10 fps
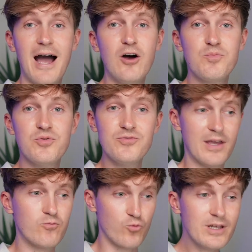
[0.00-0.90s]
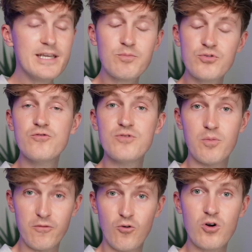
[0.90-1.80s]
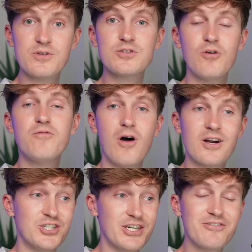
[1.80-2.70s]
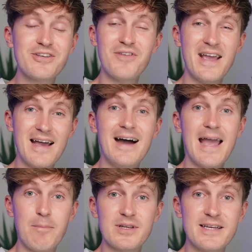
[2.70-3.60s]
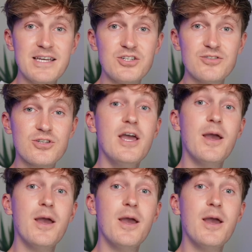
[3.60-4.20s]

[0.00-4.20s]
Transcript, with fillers: output and really improve the performance of our generative AI applications,